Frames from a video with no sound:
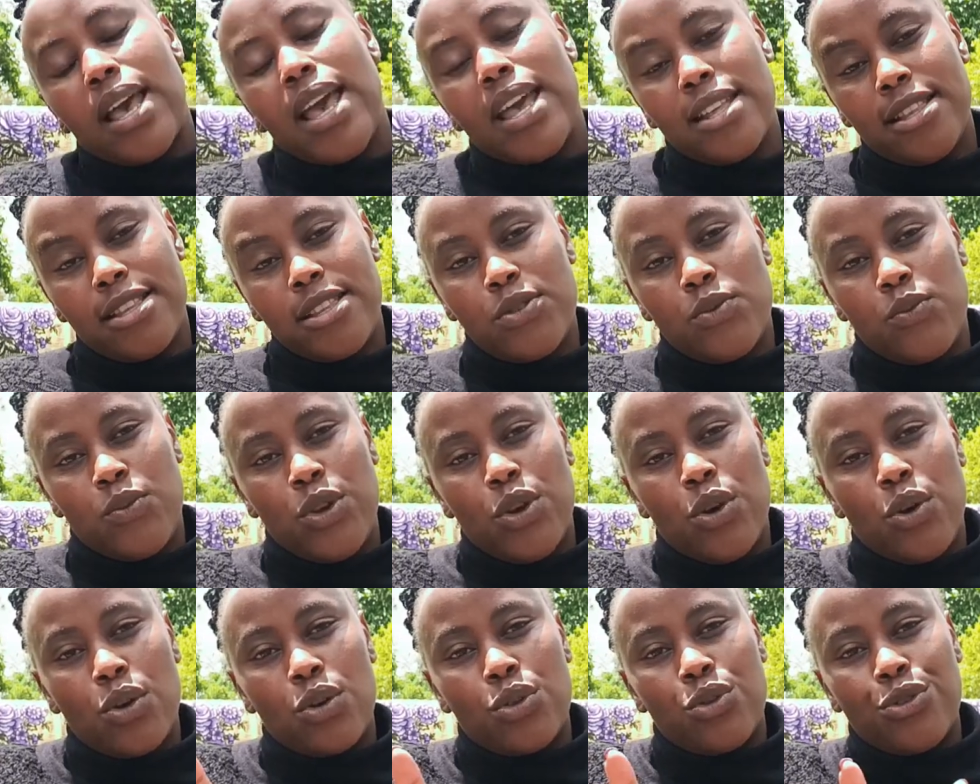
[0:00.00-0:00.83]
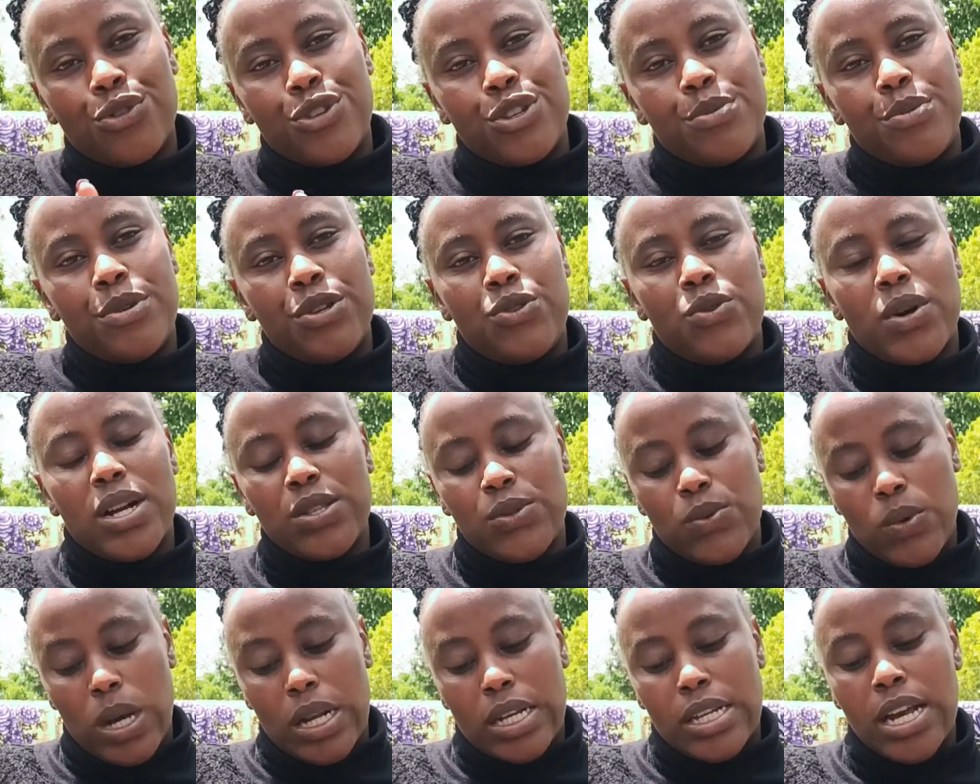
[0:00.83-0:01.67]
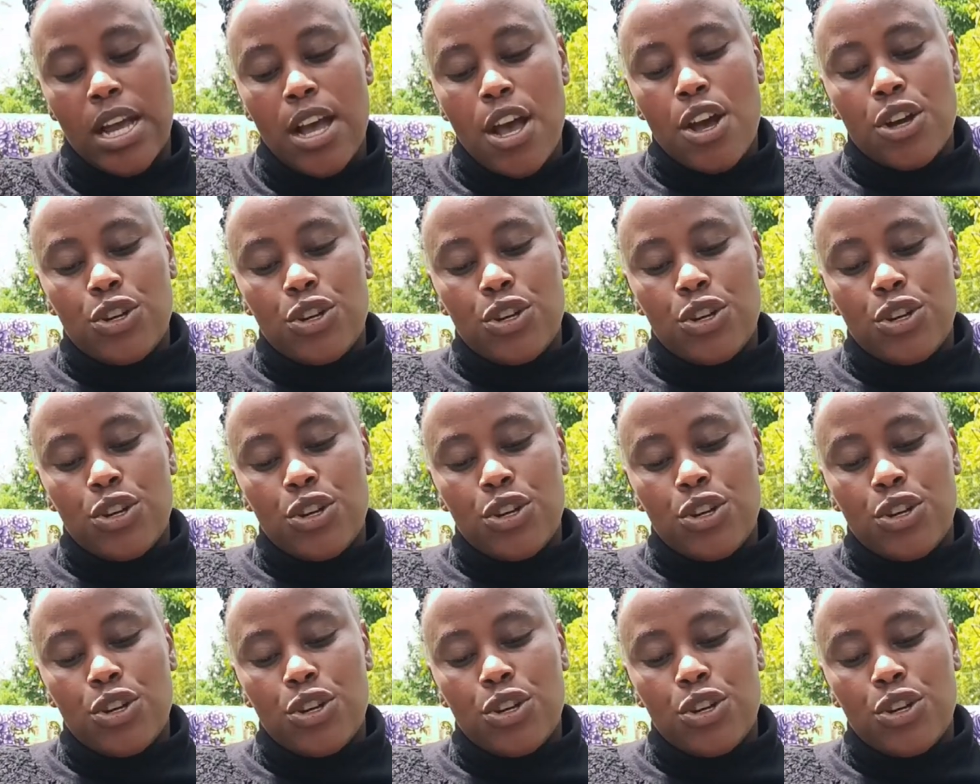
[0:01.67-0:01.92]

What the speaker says: Hence, we all contribute towards what?